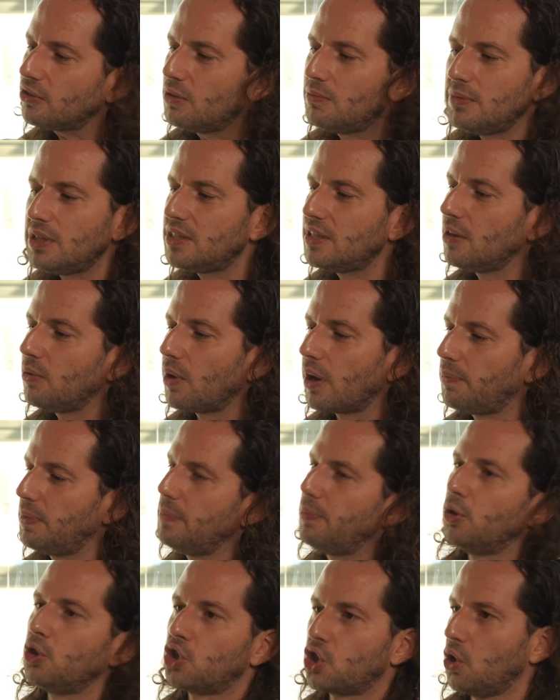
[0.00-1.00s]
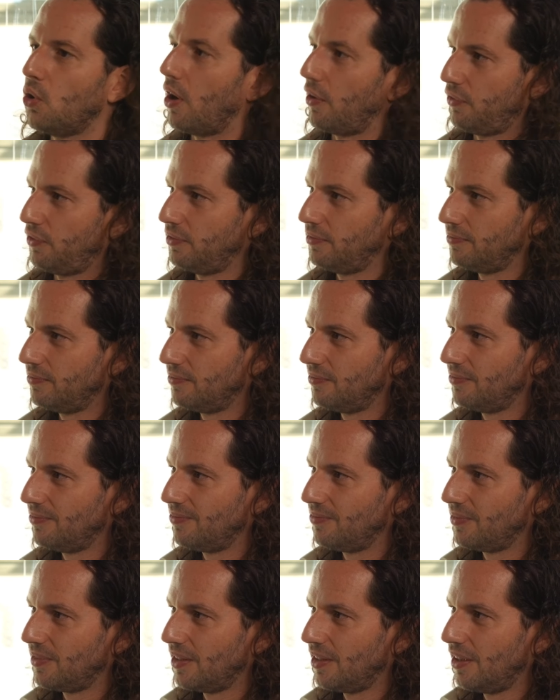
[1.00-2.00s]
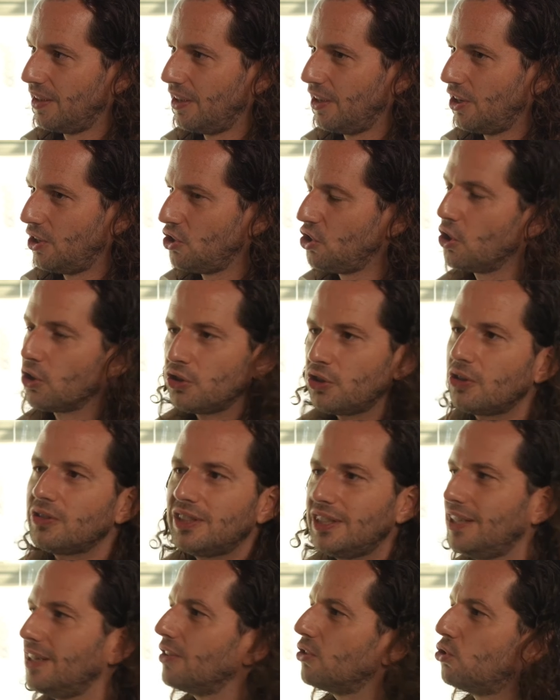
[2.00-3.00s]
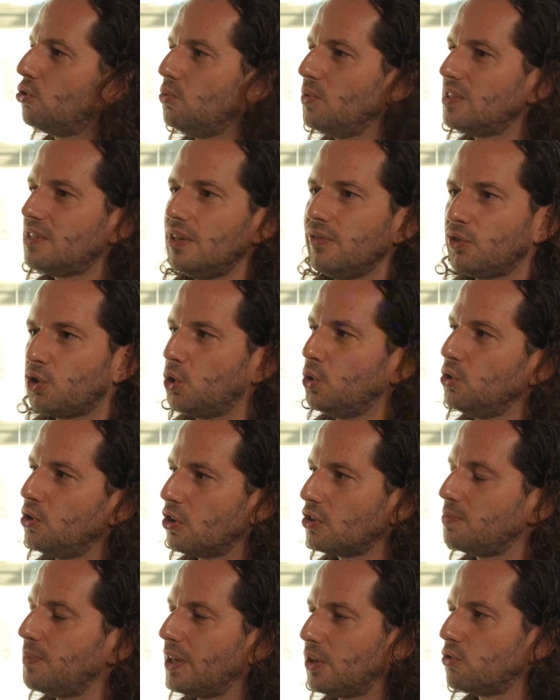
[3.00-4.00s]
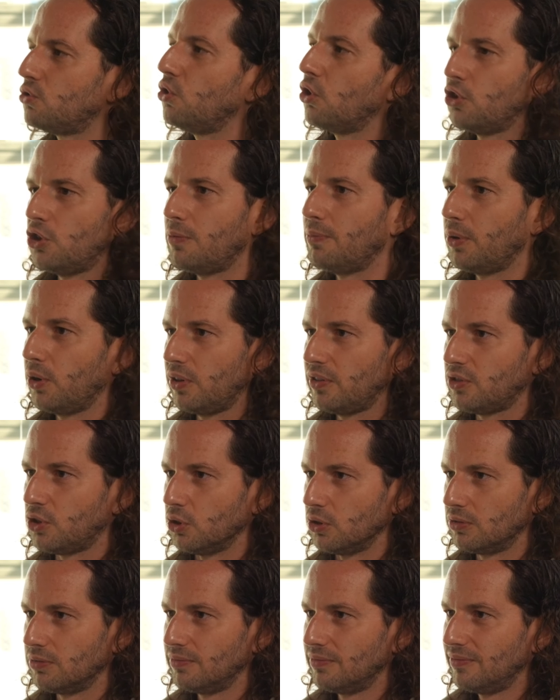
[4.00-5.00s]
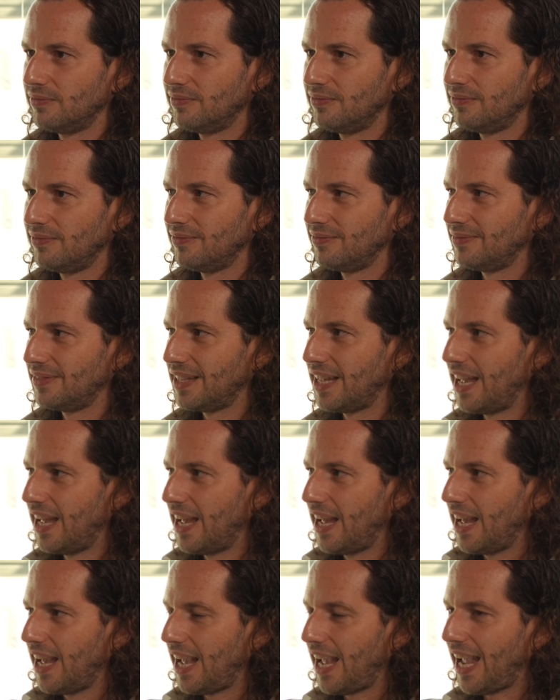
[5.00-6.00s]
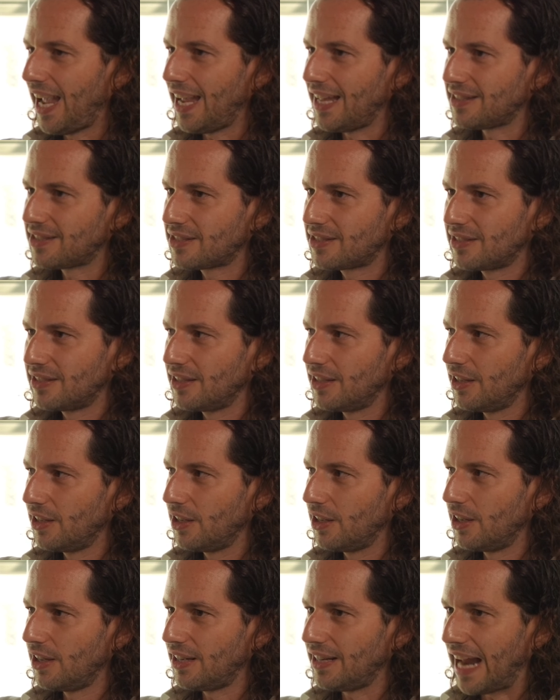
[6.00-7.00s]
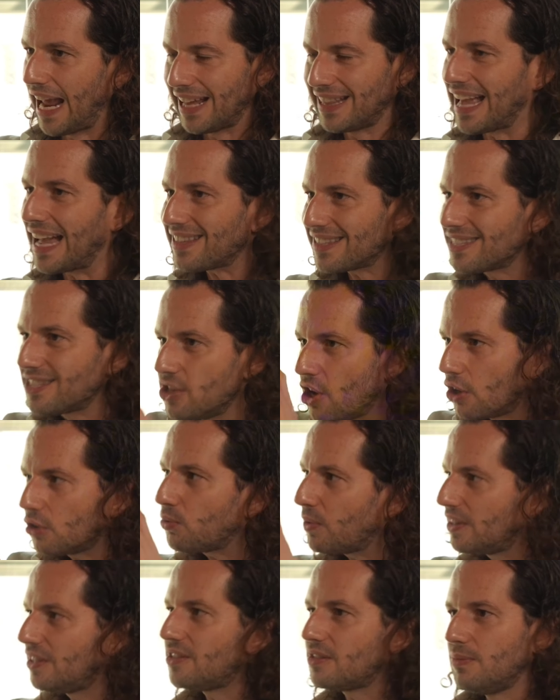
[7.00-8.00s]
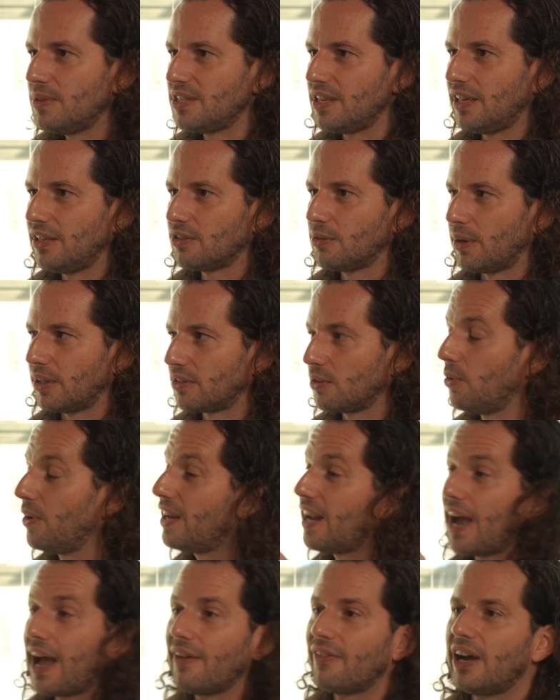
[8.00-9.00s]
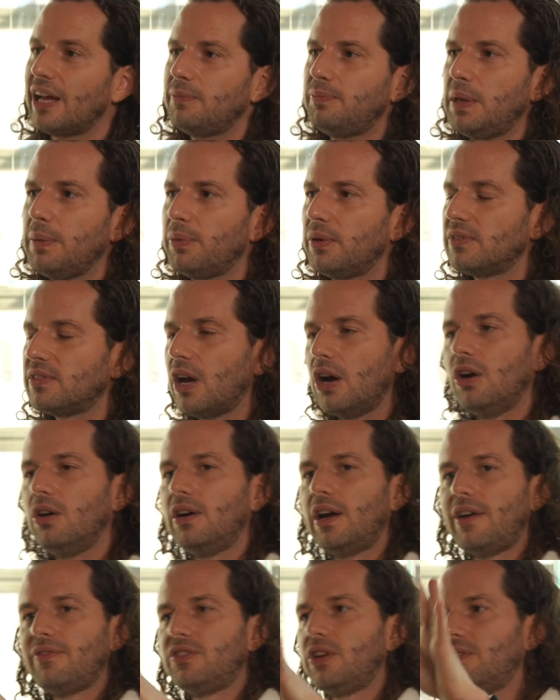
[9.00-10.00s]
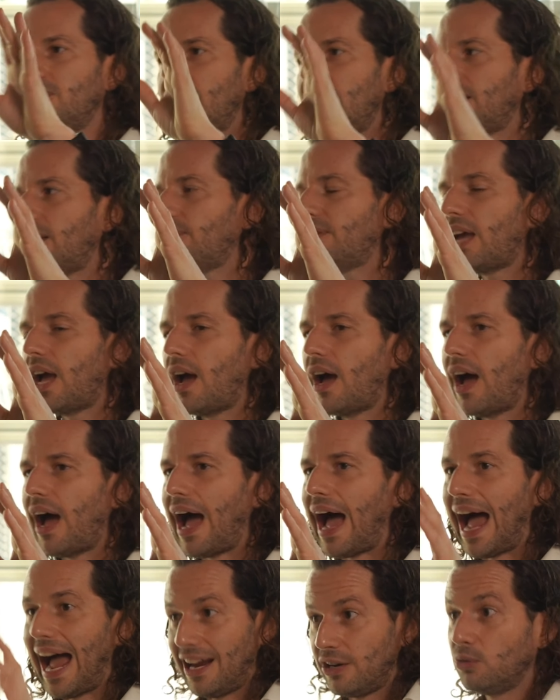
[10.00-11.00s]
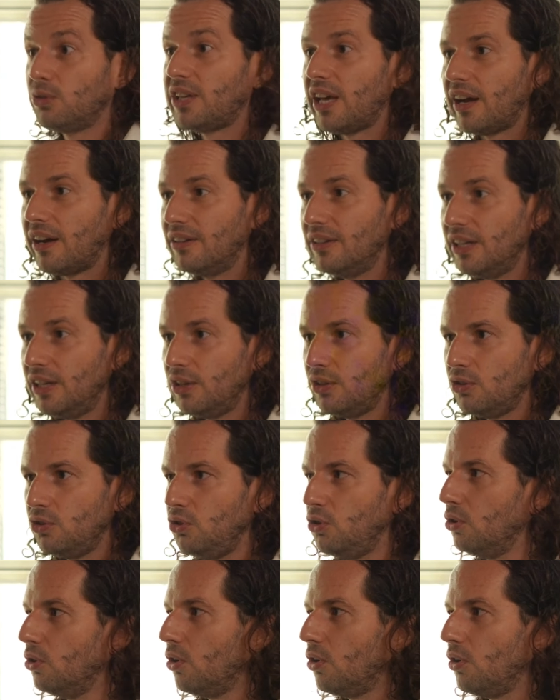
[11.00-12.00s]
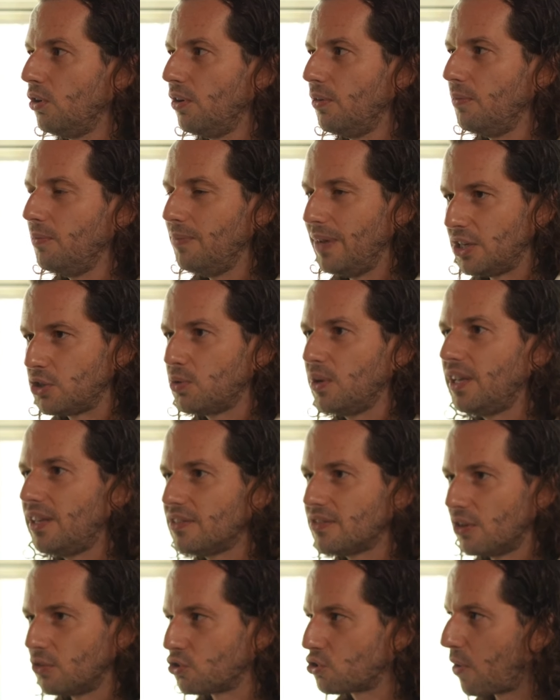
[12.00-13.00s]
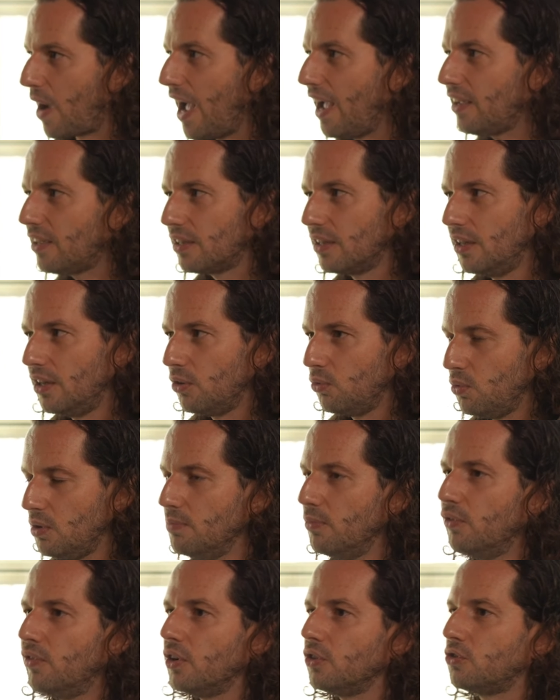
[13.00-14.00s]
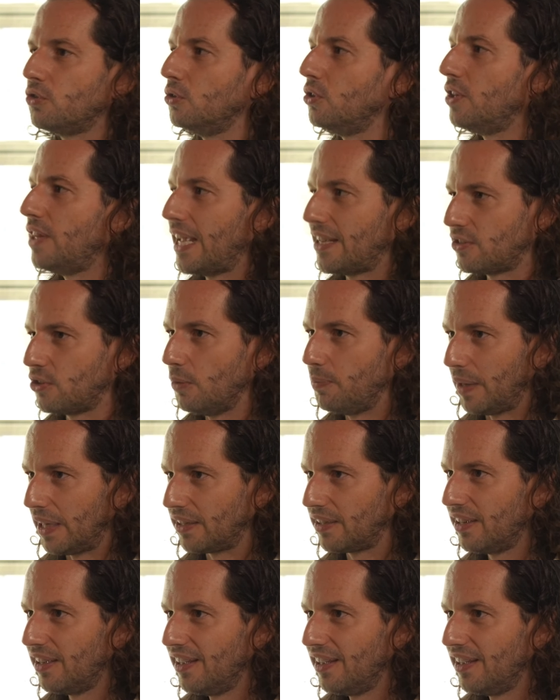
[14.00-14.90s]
a meeting where people show off. You're not here to receive kudos because your number is good. It's like, that's not what this meeting is about. So when I've had people say, oh, I've done that, I was like, I don't care. Your metric is on track. We move on to the next topic.